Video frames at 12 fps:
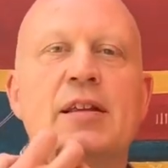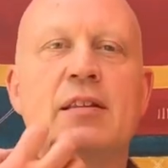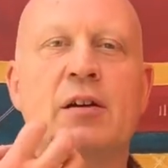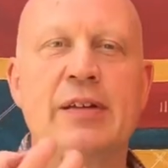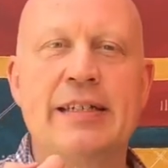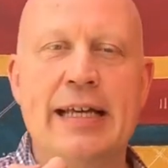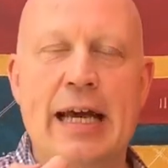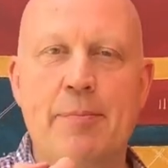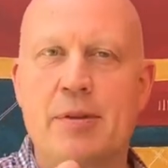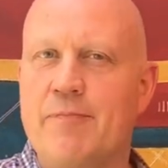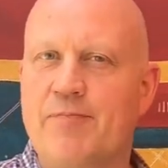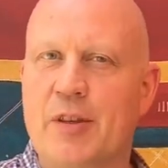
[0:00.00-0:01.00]
lovely
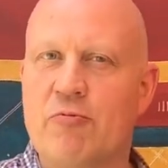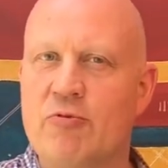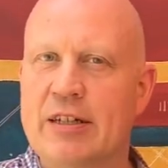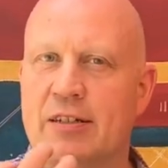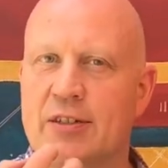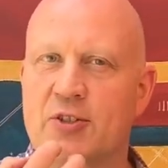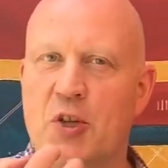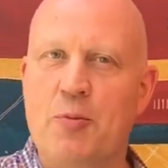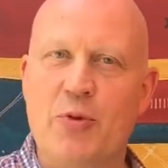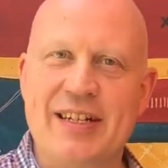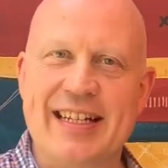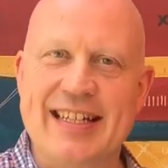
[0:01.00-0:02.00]
depth, real
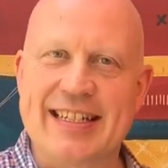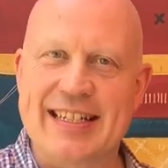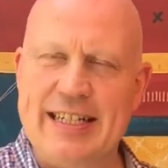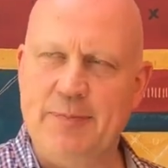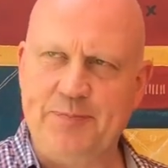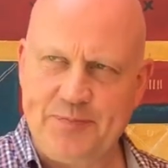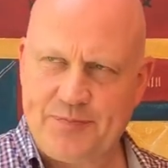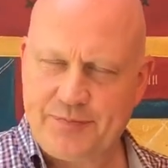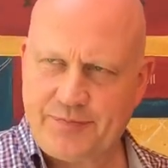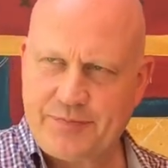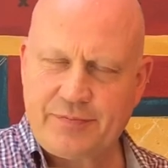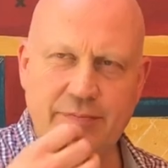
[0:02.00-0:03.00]
super intensity,
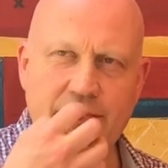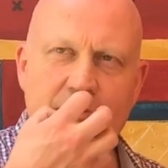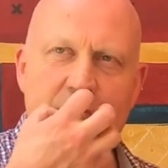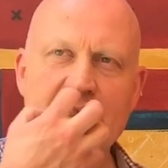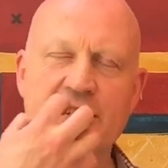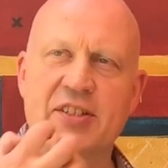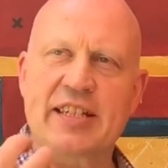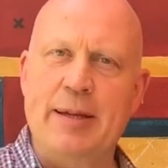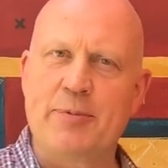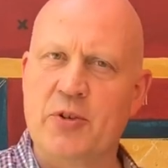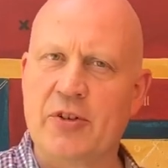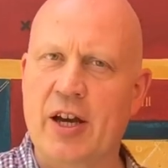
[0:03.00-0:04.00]
just
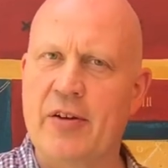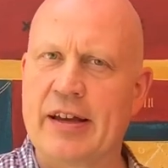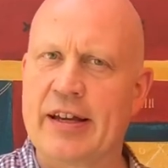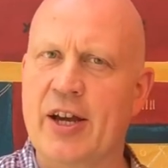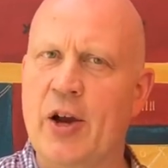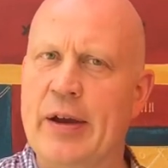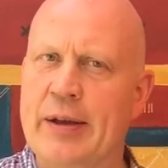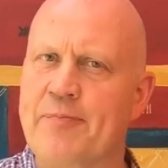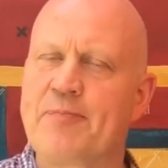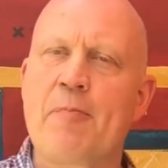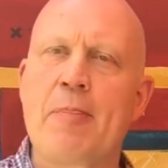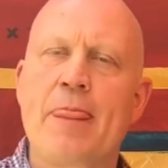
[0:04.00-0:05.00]
keeps on going and going.
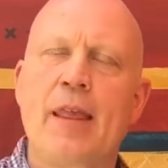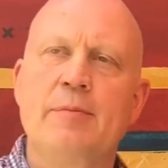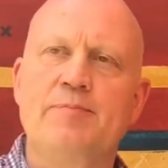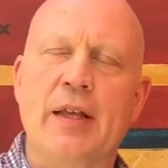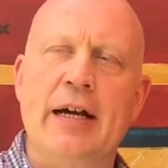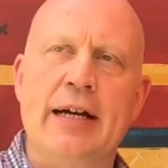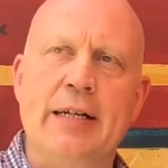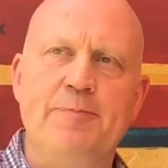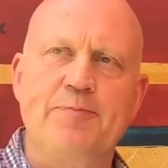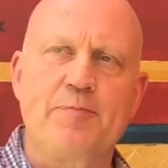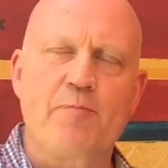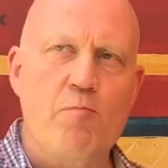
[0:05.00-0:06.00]

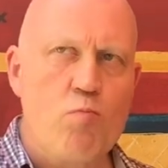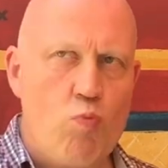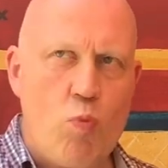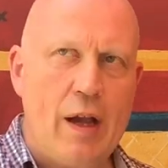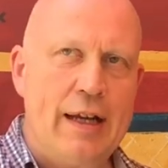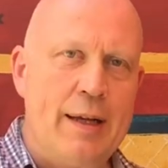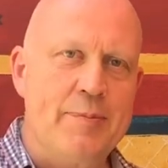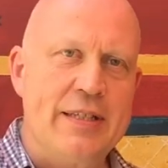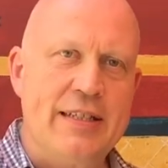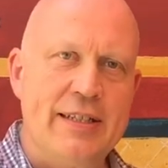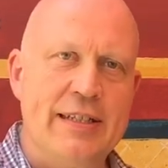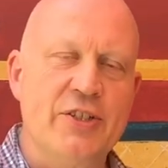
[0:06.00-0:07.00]
Um,
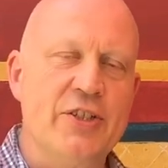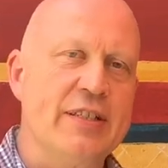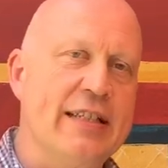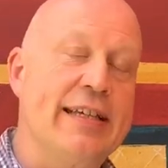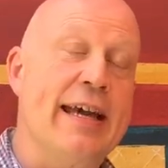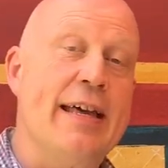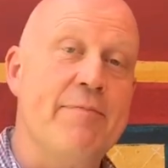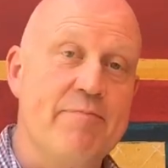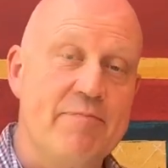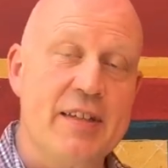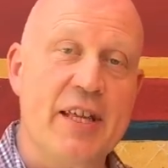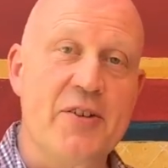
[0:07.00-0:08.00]
absolutely delicious. And again,
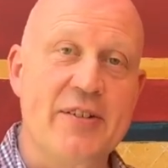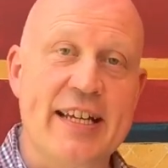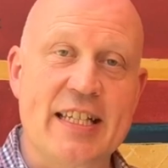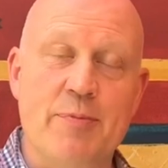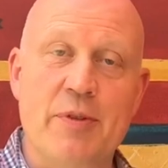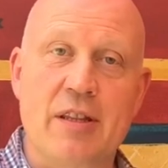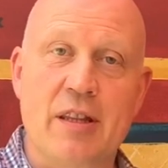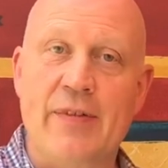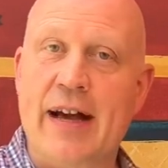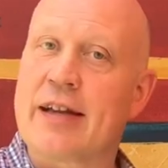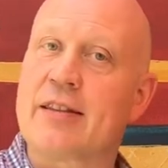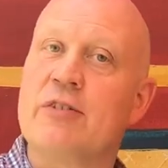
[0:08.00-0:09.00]
you know, testament to the
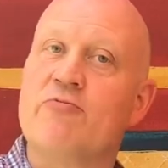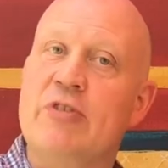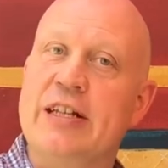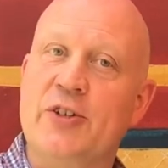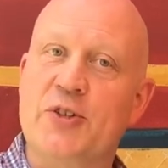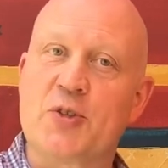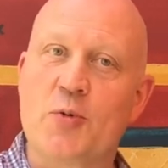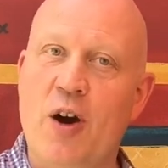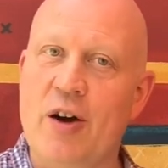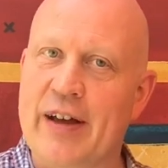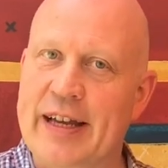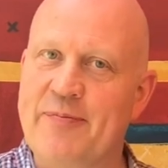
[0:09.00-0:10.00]
fact that really good
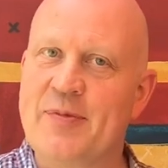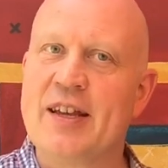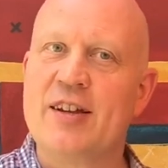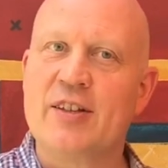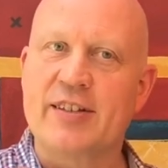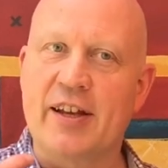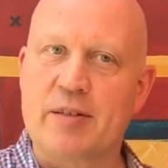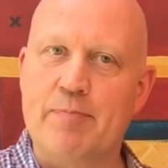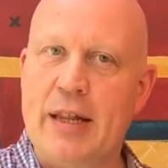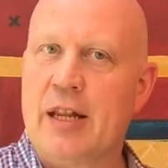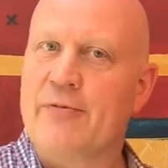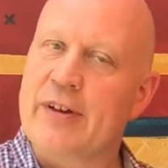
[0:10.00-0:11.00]
Soave does
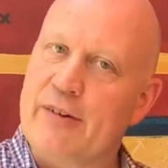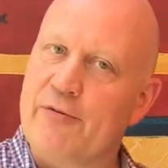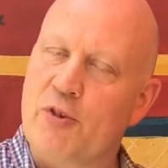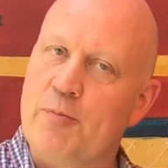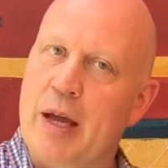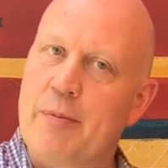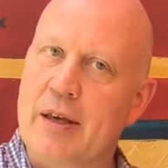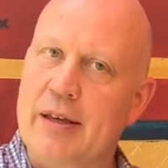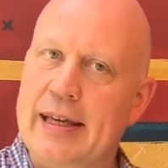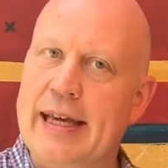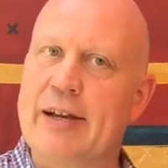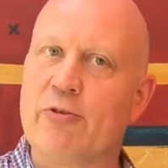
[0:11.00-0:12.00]
benefit from maybe a
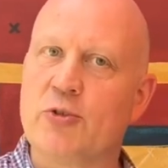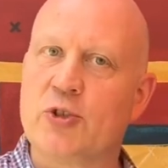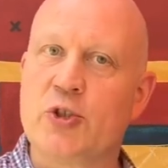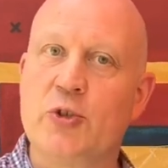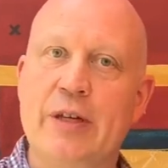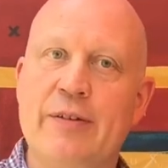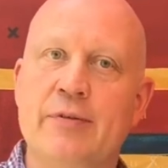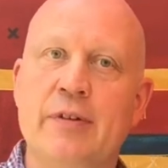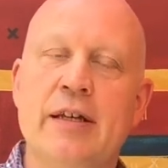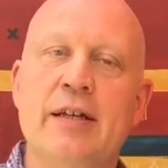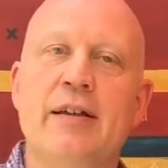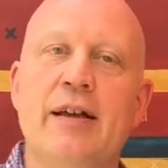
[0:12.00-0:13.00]
year or two
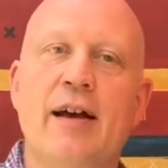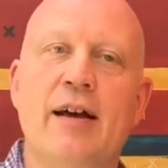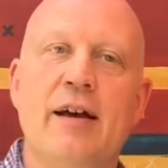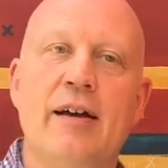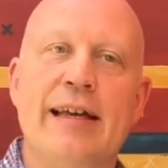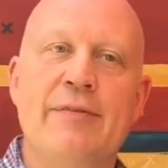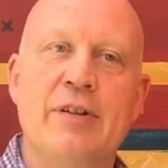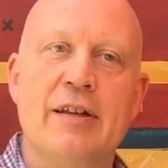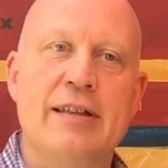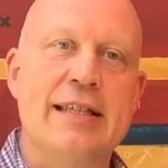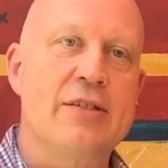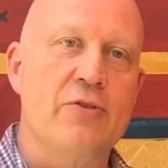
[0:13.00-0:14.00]
even, uh, even
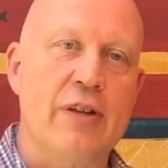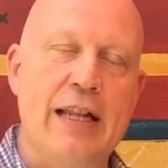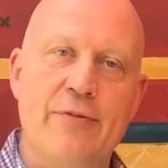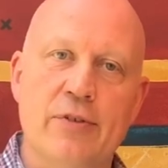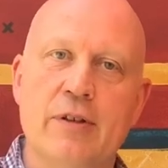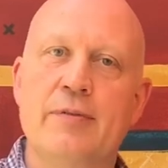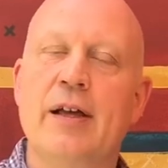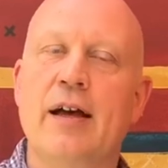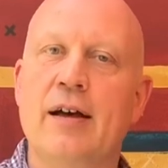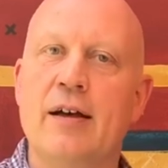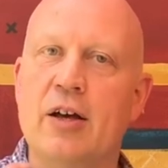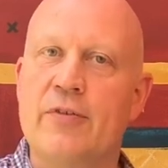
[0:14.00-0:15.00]
at this sort of level
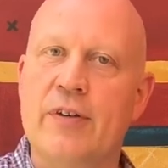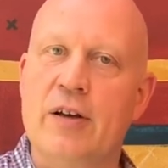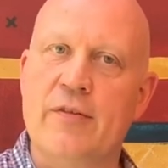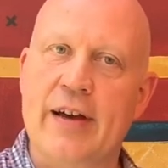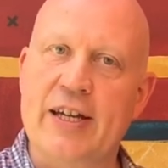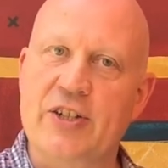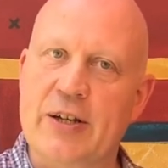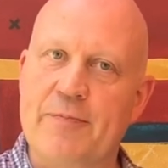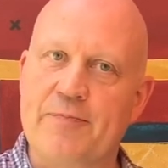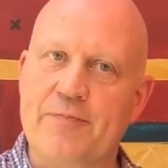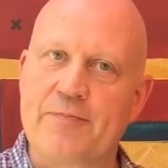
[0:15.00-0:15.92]
uh, of, of aging.